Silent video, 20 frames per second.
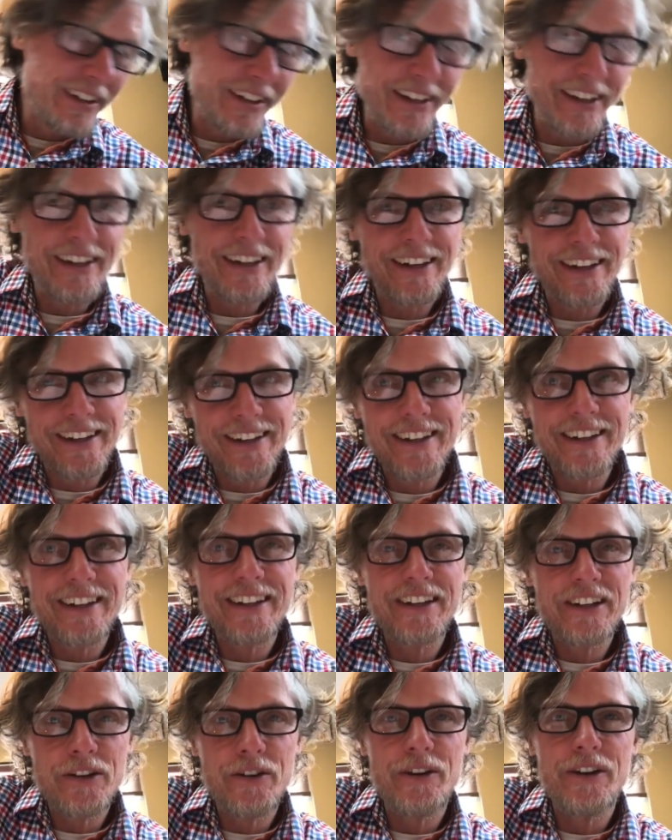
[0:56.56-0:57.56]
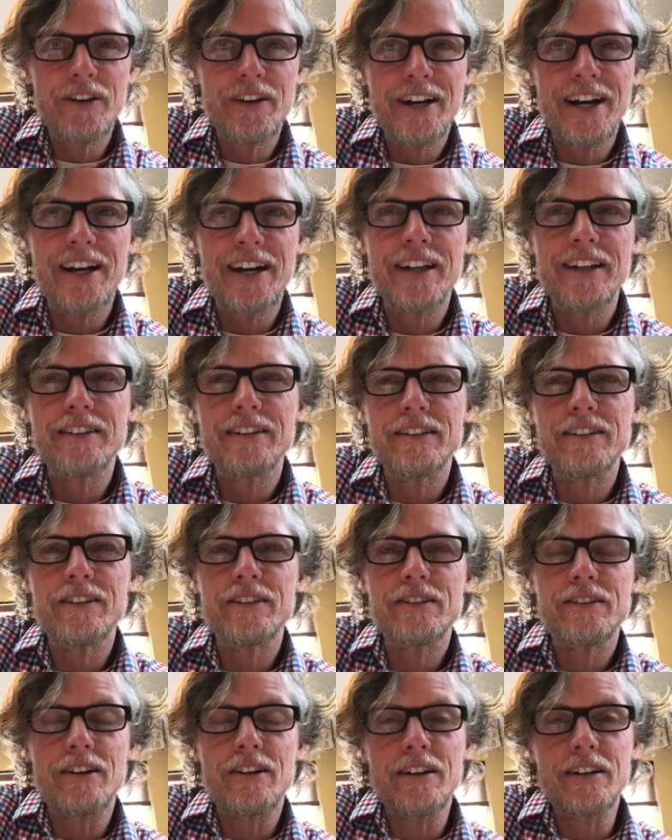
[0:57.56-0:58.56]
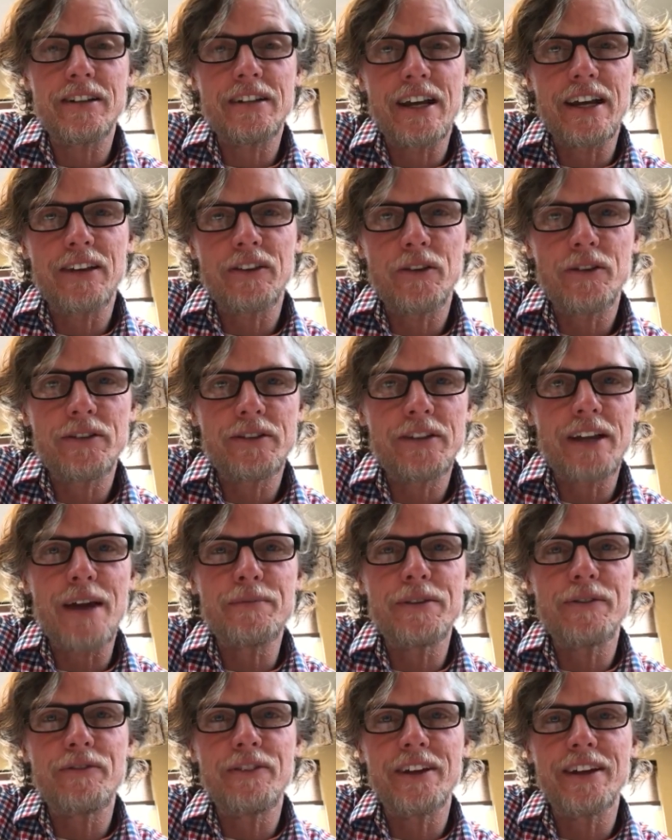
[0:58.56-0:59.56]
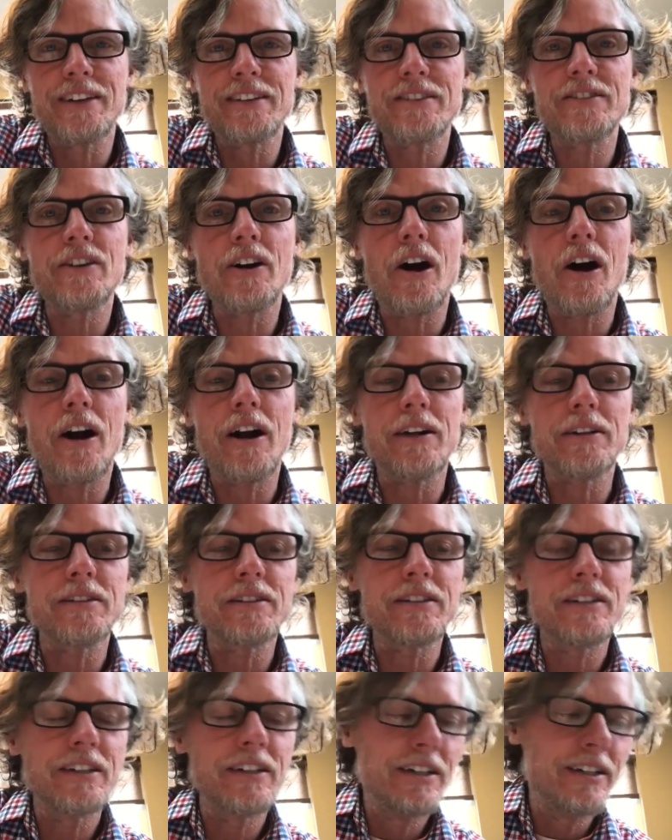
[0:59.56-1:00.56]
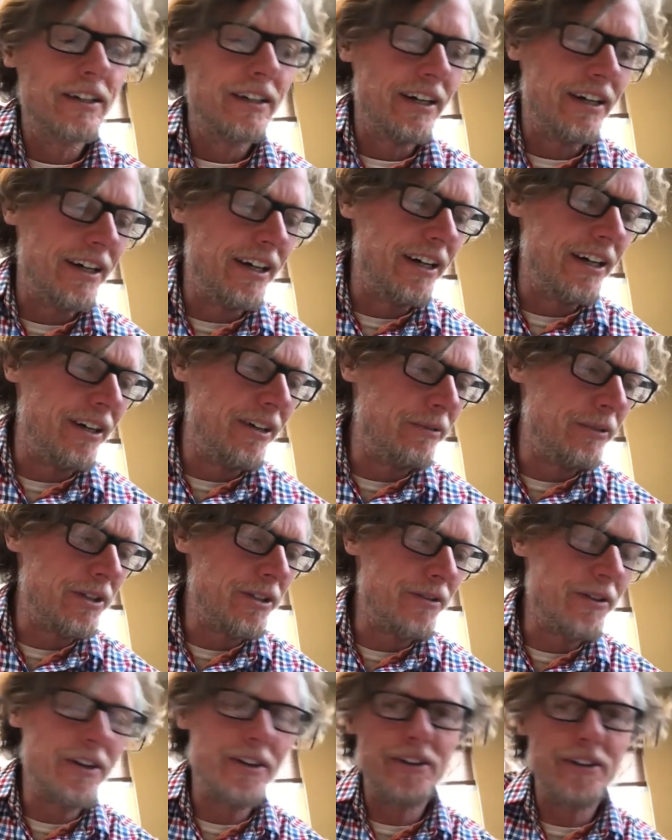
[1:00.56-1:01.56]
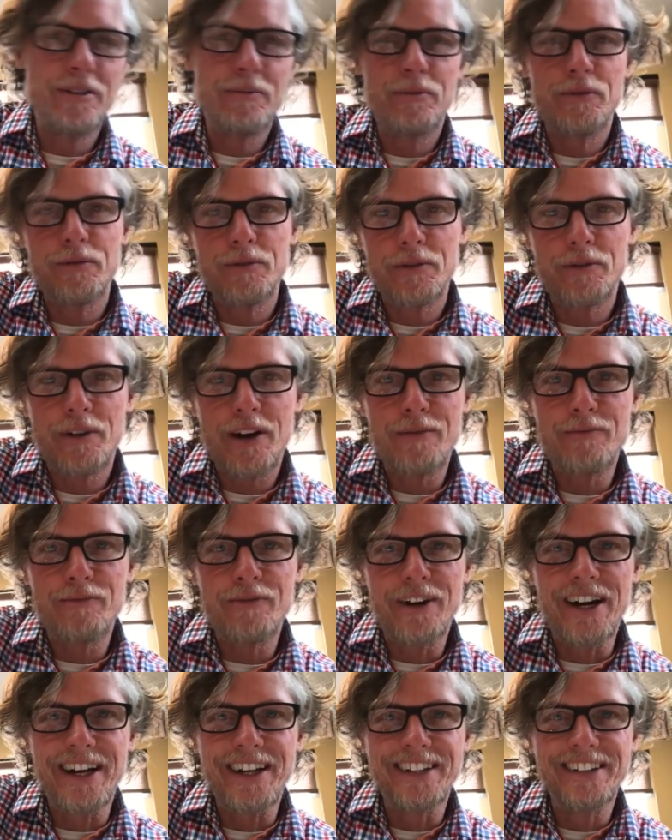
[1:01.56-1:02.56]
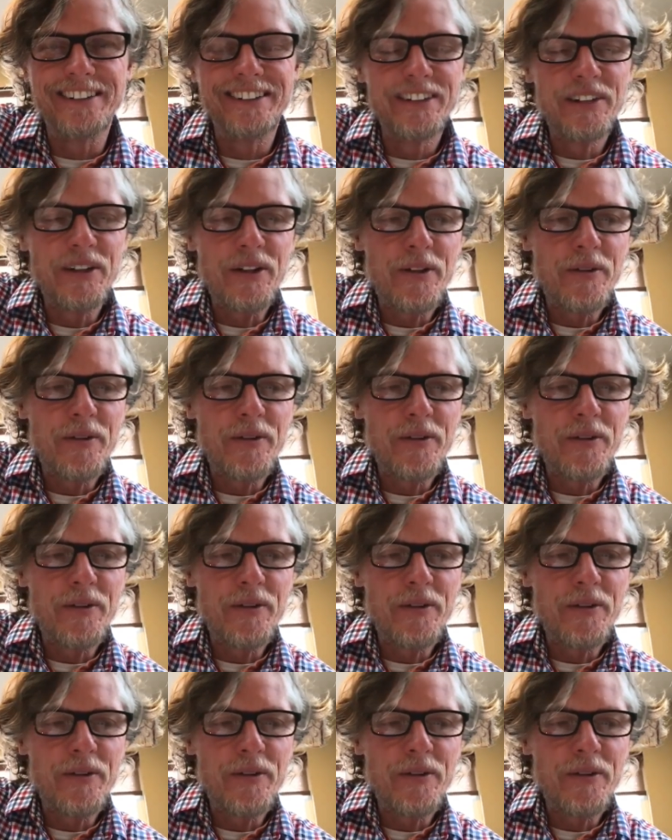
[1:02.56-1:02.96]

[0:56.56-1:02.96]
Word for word: Uh, you know, you kind of you start to take those types of things to heart uh, when you hear them through the grapevine.